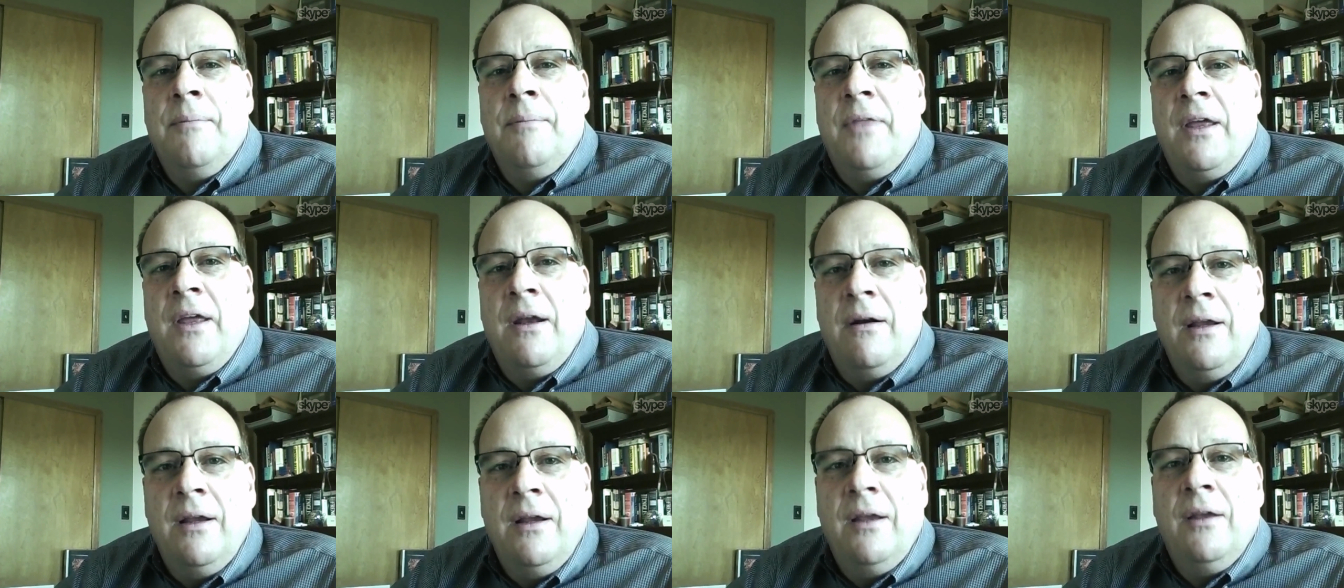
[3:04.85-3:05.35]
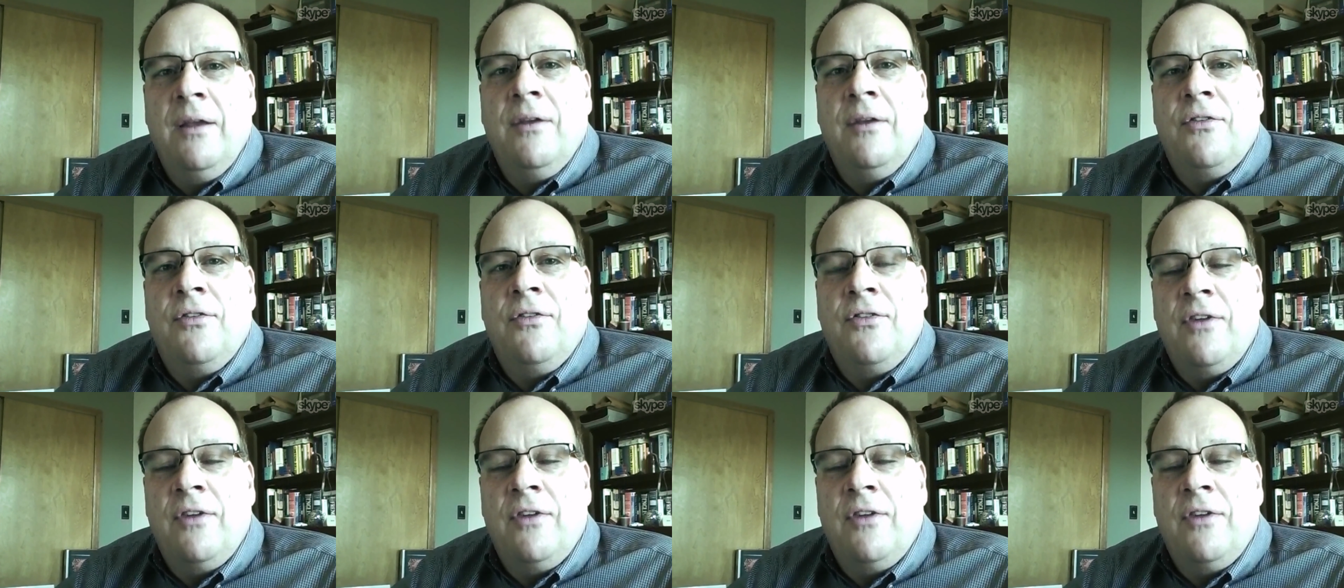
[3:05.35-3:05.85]
there
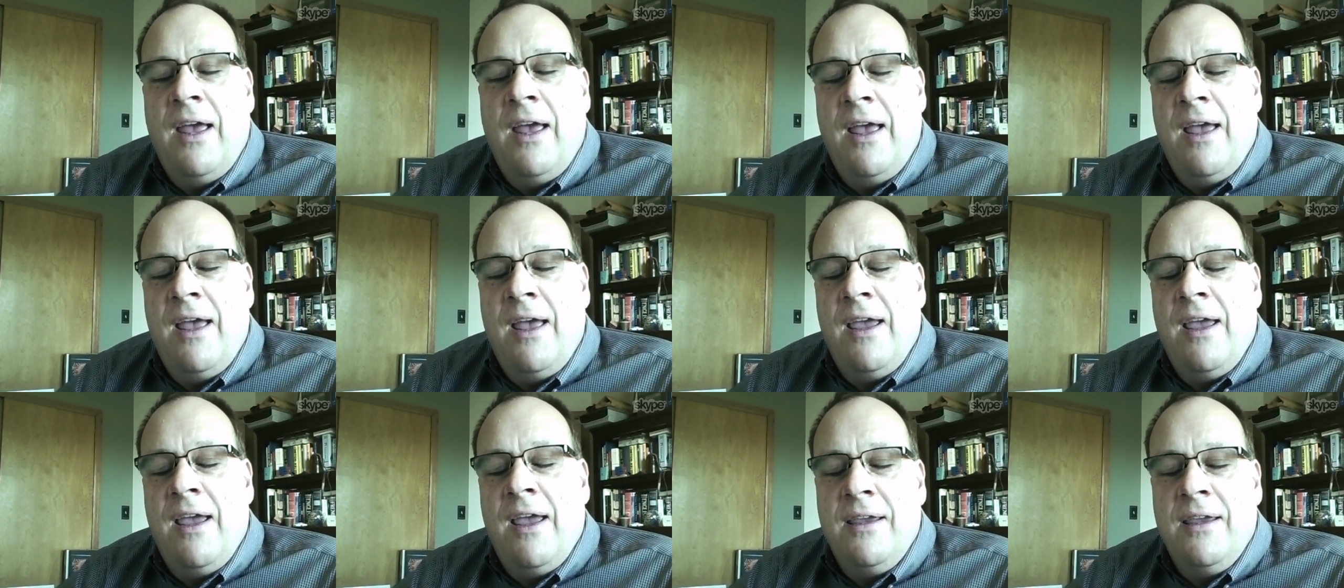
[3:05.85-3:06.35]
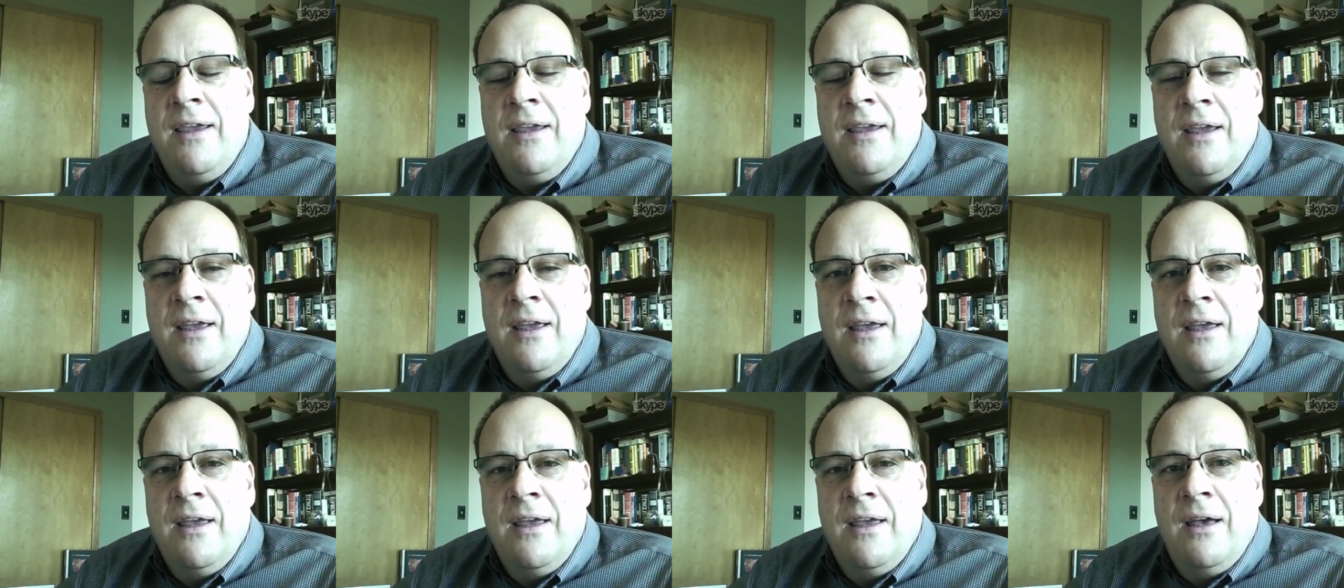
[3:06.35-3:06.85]
is
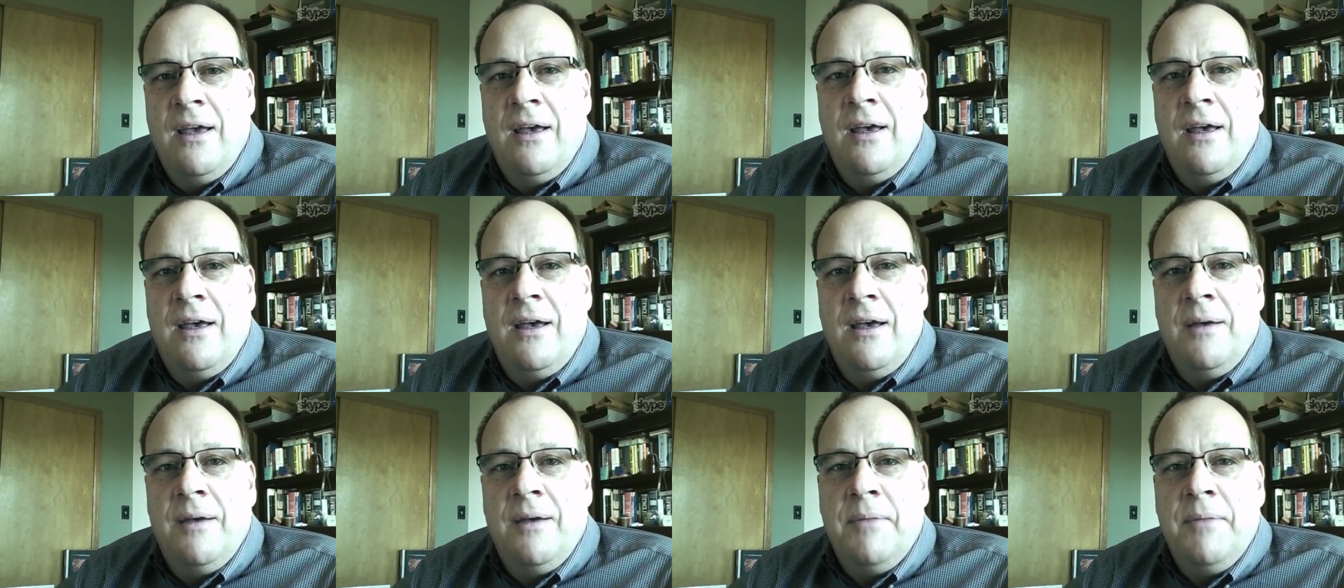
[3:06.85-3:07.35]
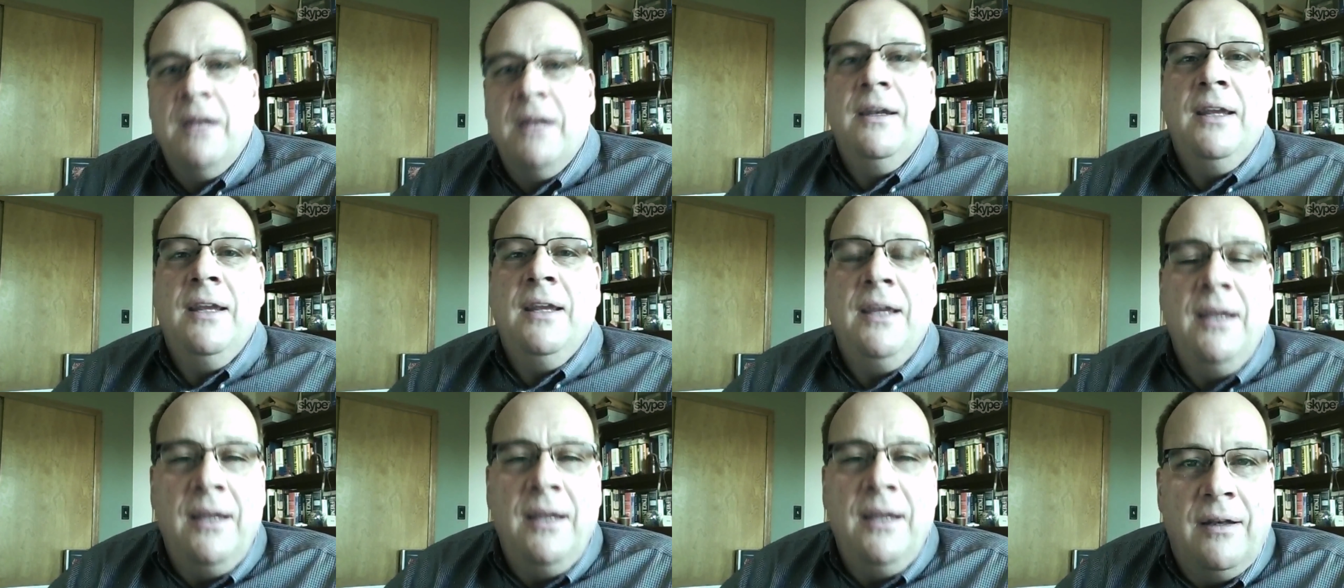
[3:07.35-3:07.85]
a
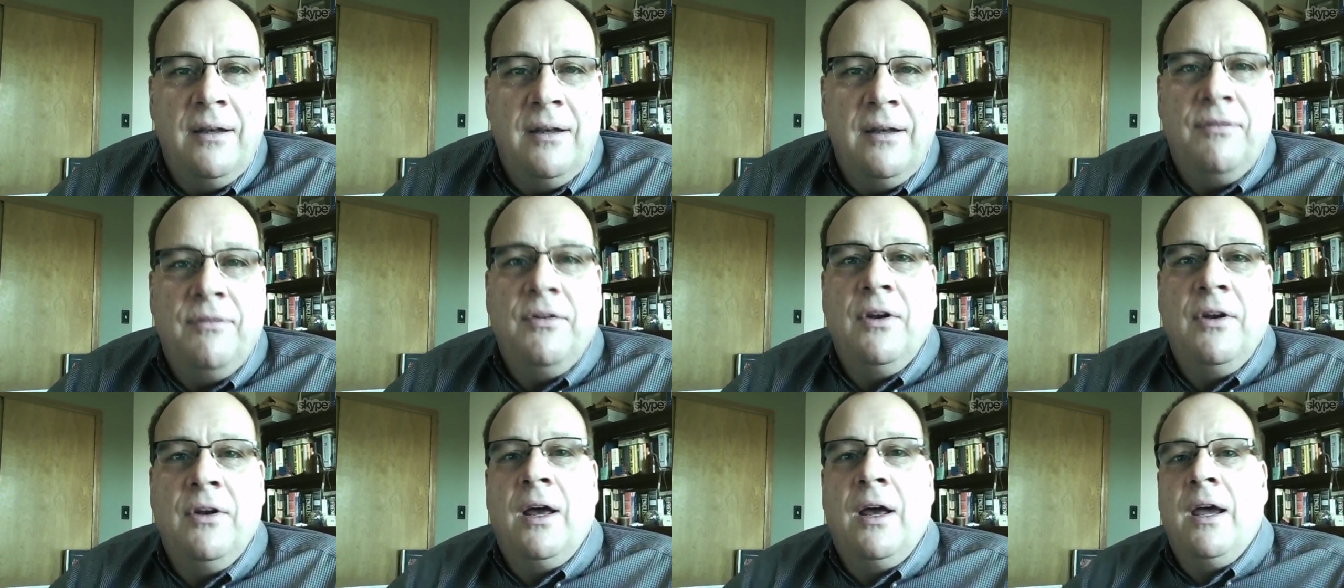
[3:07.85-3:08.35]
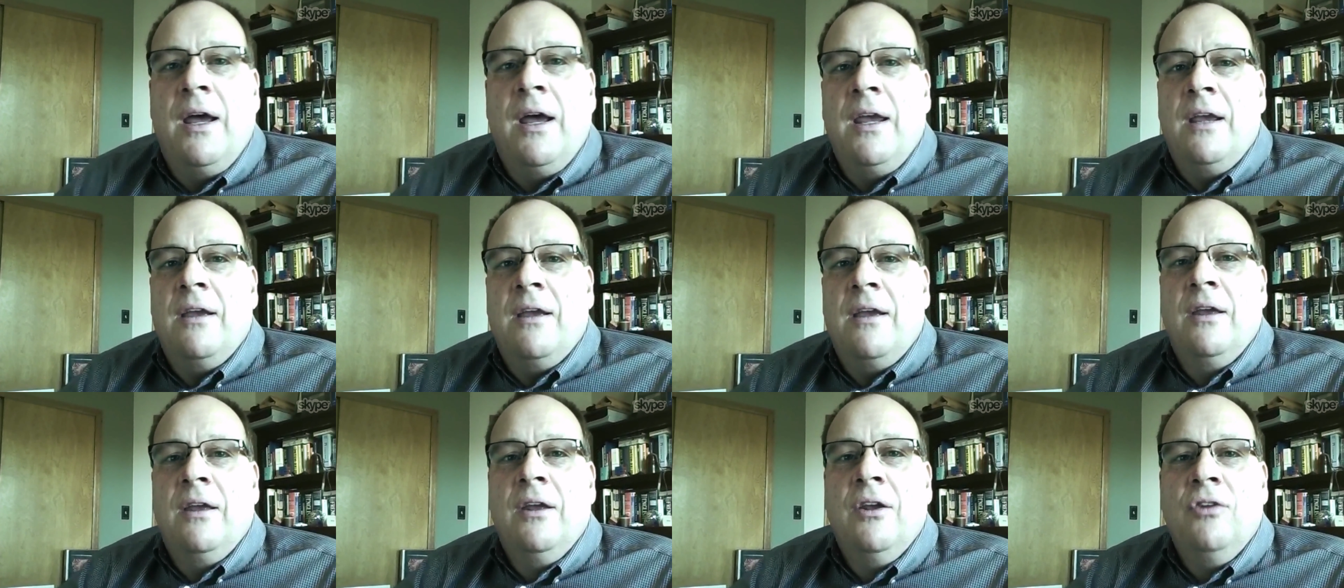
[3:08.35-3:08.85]
need, if you
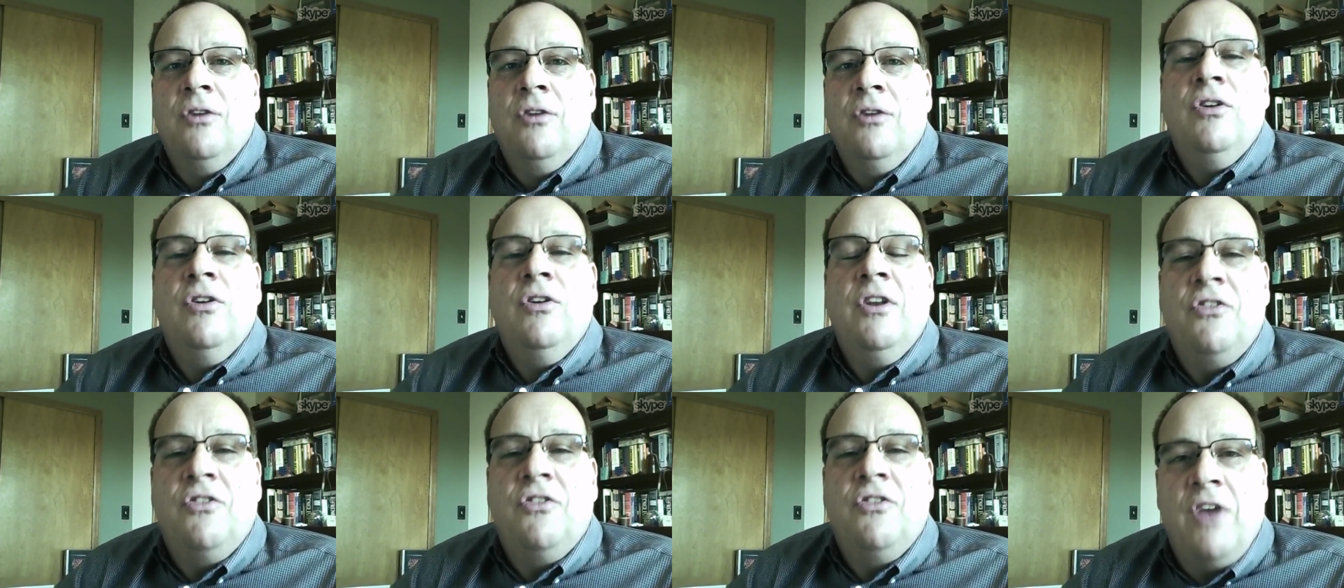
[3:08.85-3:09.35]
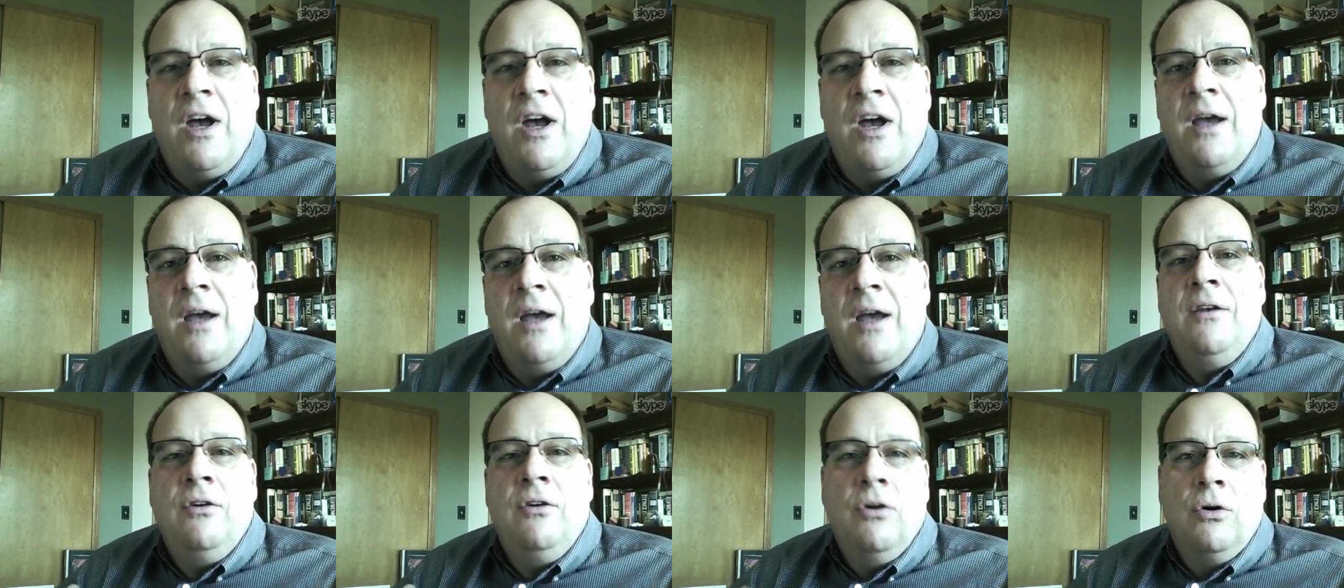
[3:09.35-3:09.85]
like, to
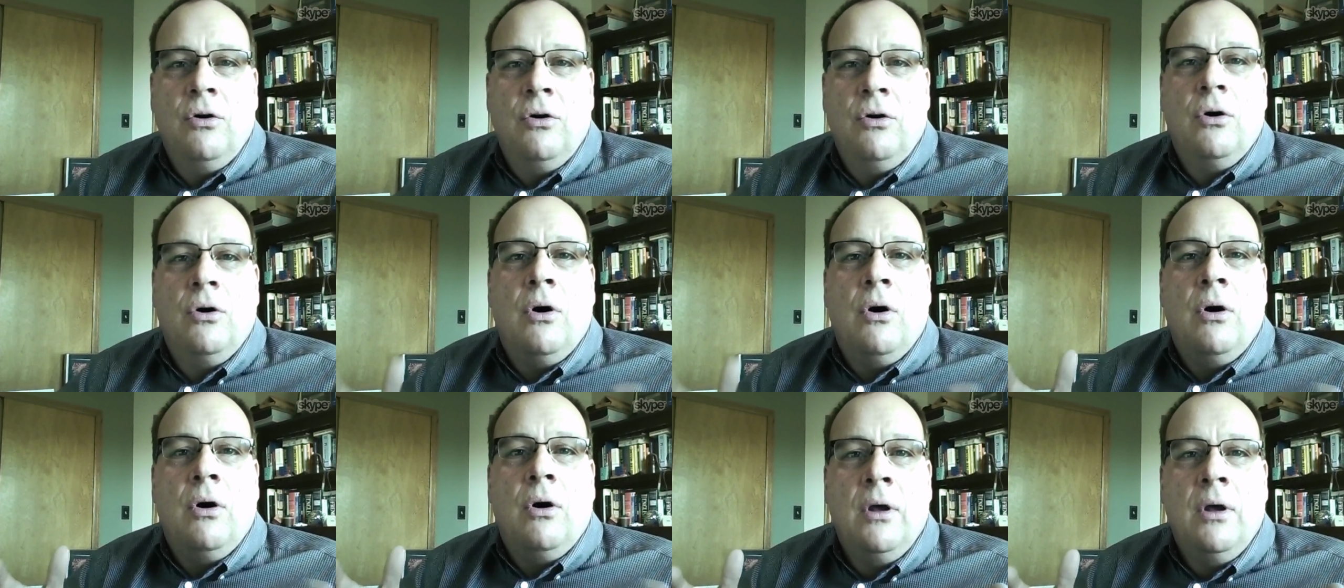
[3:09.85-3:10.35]
design your